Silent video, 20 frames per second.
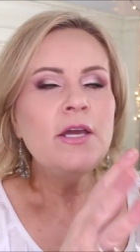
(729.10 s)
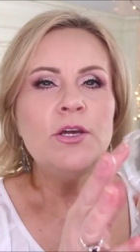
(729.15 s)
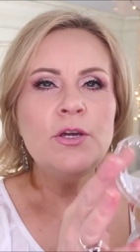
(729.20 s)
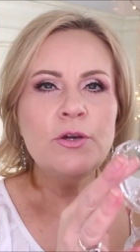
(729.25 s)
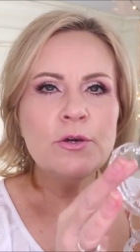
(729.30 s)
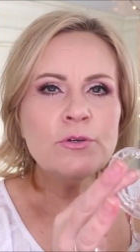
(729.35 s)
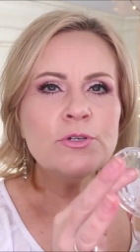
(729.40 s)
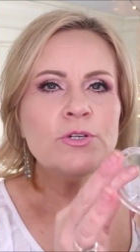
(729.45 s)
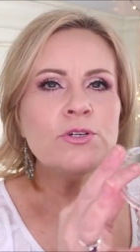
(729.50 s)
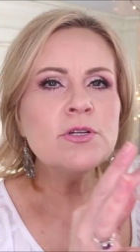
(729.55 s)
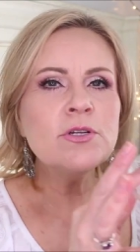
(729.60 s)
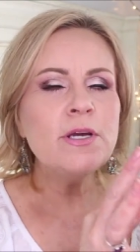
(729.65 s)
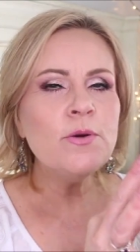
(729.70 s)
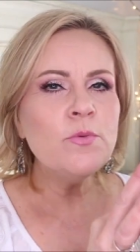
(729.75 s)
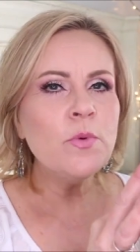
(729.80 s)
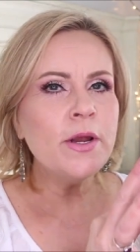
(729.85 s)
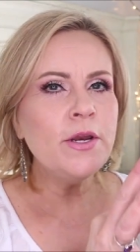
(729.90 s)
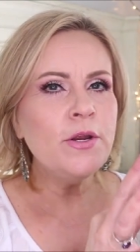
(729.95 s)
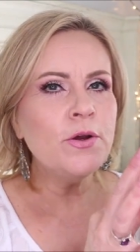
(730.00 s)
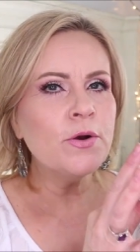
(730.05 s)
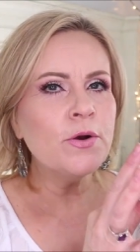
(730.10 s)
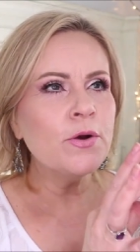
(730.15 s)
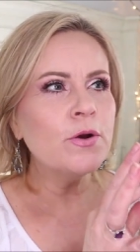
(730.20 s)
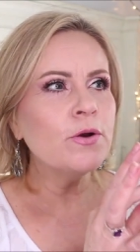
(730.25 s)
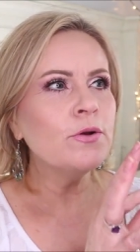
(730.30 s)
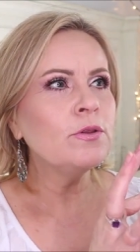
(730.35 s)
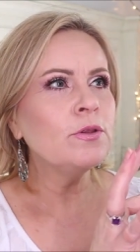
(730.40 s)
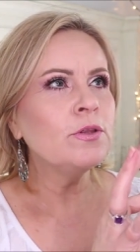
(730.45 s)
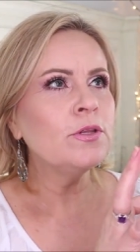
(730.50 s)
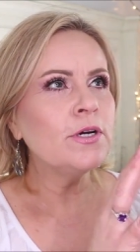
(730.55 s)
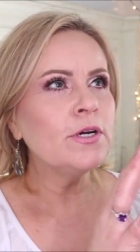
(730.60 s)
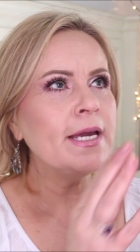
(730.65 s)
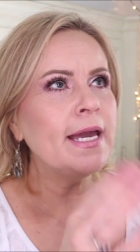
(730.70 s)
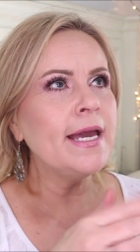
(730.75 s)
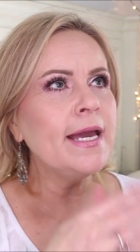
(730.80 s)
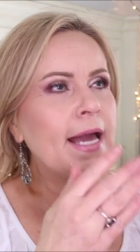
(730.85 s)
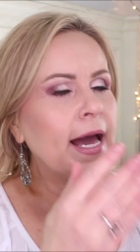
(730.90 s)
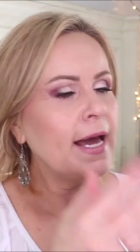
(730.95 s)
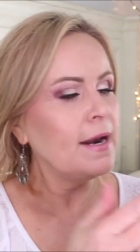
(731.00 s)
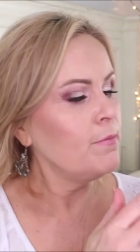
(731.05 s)
usually when you're
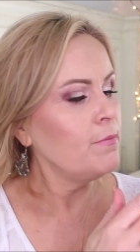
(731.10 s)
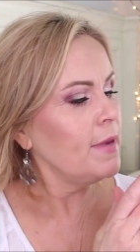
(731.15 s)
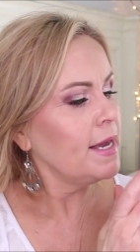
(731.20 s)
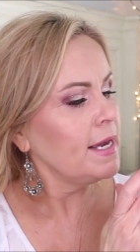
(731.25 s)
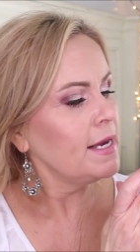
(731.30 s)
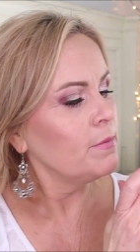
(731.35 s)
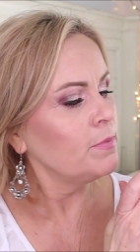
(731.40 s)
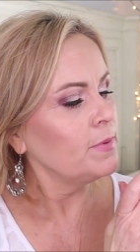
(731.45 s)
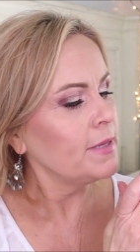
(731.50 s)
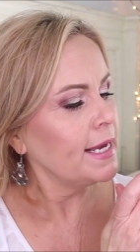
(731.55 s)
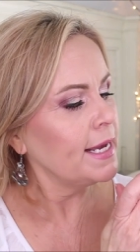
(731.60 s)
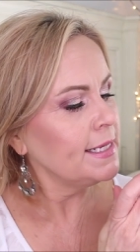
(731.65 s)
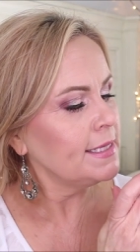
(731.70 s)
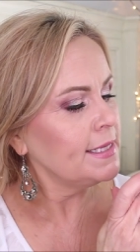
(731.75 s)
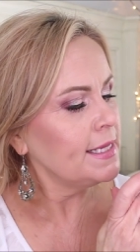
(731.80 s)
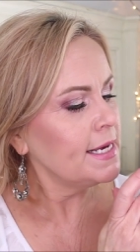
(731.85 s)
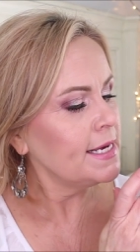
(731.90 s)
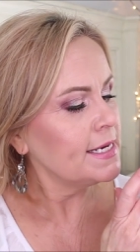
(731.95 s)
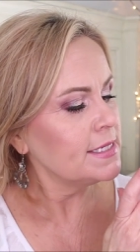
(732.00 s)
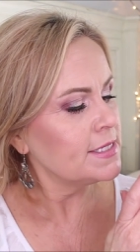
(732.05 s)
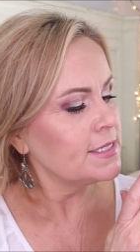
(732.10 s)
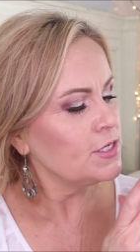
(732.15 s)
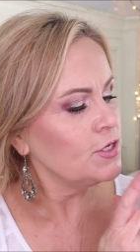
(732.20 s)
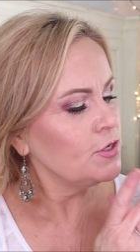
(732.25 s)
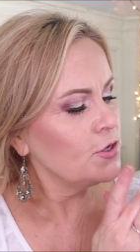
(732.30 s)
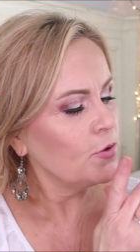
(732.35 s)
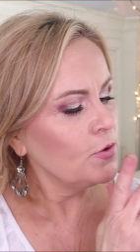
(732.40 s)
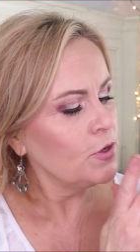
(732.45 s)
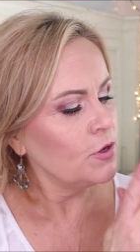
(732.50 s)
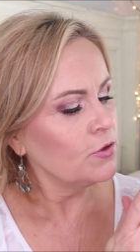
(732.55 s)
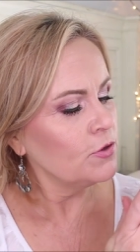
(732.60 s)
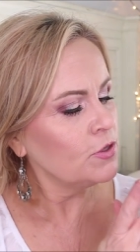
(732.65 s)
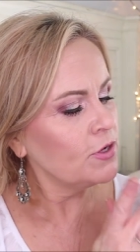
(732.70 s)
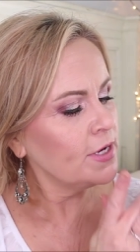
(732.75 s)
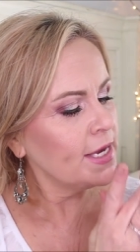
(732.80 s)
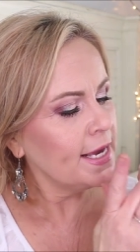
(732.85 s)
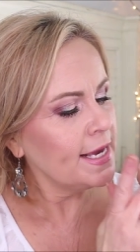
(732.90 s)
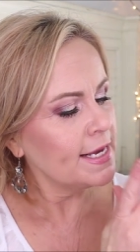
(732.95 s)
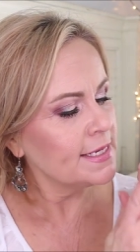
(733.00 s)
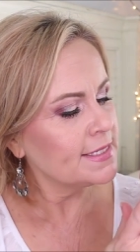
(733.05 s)
looking at a makeup like this, you know, you're
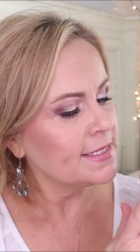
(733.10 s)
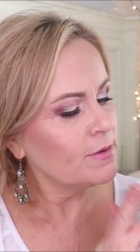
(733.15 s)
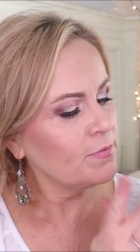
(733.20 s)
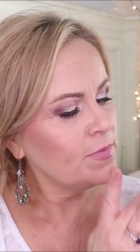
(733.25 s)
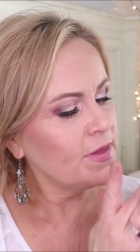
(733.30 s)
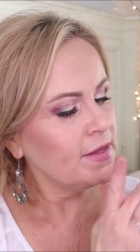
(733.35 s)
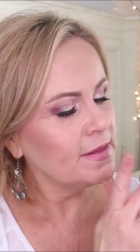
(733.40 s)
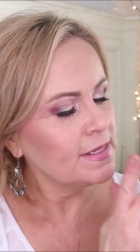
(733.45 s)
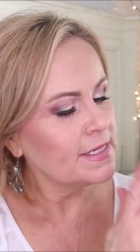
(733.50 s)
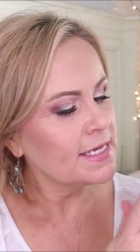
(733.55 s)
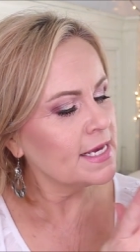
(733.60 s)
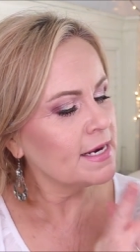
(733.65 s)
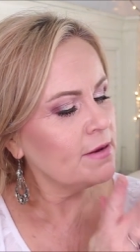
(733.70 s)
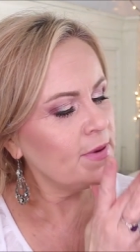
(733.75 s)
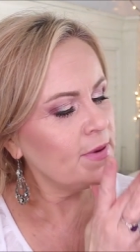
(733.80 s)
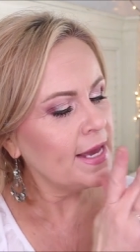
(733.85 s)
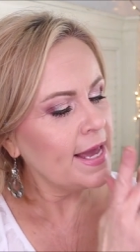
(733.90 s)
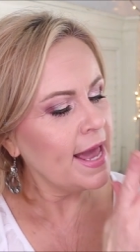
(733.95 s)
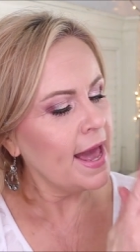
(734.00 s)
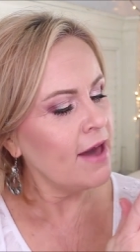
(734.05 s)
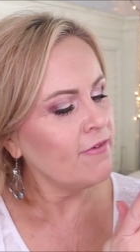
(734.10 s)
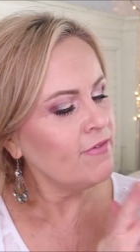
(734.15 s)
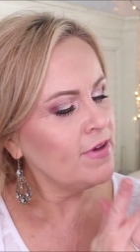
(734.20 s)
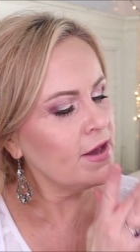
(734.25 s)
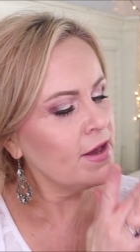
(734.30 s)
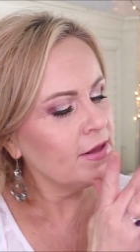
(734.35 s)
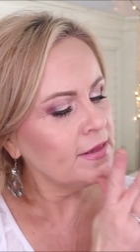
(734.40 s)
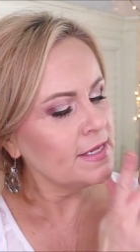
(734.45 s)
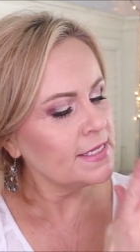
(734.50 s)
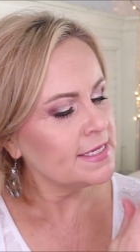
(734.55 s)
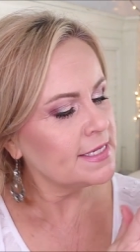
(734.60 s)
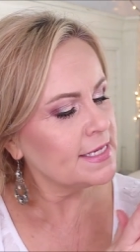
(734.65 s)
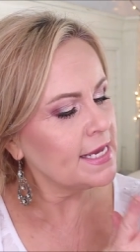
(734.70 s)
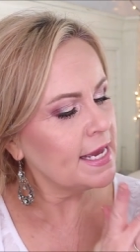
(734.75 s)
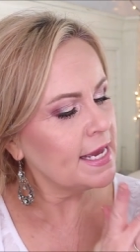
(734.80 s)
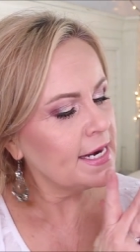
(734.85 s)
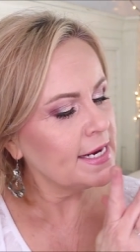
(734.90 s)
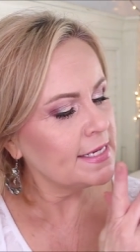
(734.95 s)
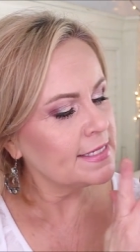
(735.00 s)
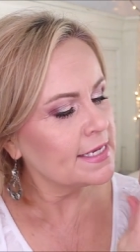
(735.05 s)
looking at something that's going to be heavy on the
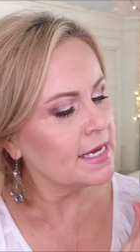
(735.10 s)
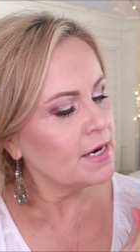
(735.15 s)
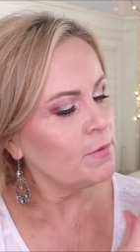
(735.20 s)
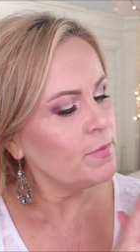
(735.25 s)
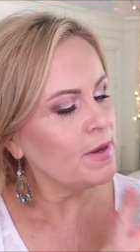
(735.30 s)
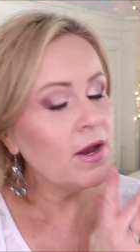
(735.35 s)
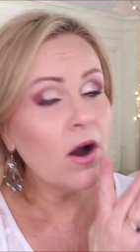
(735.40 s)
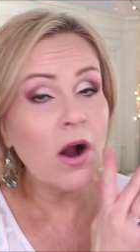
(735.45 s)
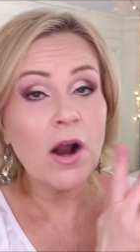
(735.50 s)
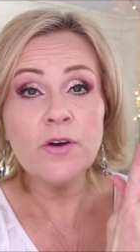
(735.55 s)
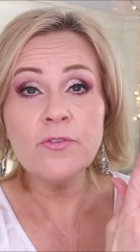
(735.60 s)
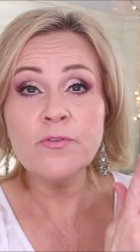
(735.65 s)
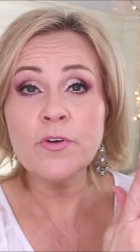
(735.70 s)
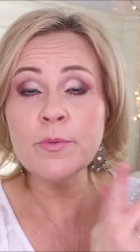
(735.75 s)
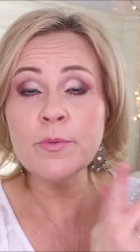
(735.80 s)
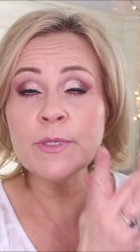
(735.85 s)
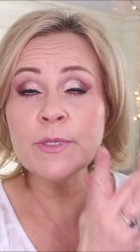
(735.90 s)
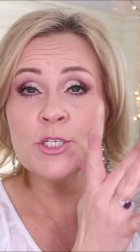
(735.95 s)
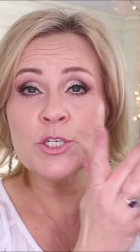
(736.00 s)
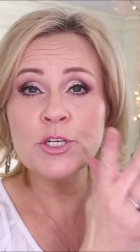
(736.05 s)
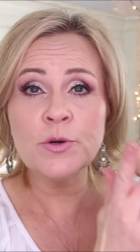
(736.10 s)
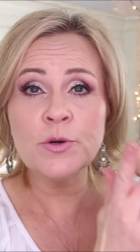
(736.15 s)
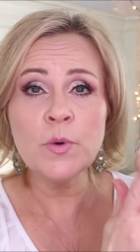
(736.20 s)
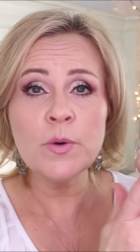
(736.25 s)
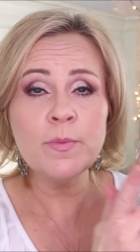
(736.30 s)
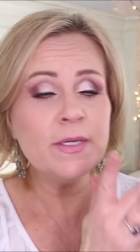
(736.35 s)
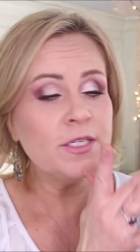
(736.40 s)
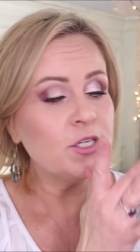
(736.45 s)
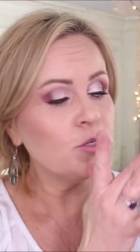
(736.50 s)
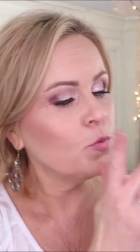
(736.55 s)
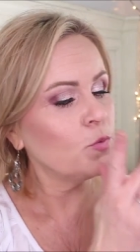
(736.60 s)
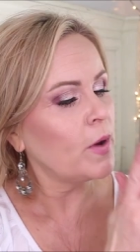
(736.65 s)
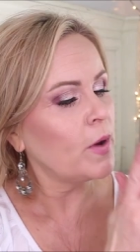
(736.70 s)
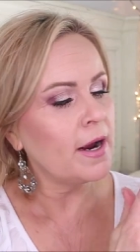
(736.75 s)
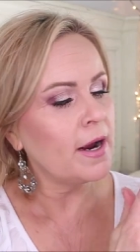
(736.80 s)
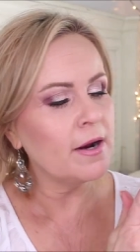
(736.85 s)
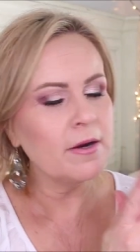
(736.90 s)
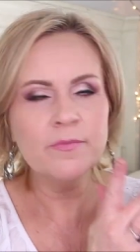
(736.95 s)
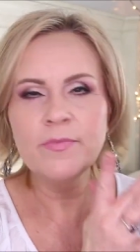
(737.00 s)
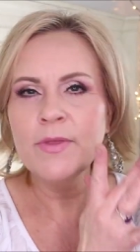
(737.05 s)
skin. It's going to be hard for a mature woman to
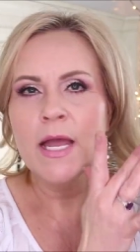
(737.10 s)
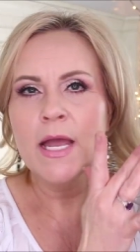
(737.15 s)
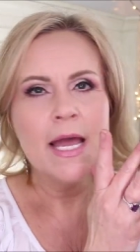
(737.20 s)
wear.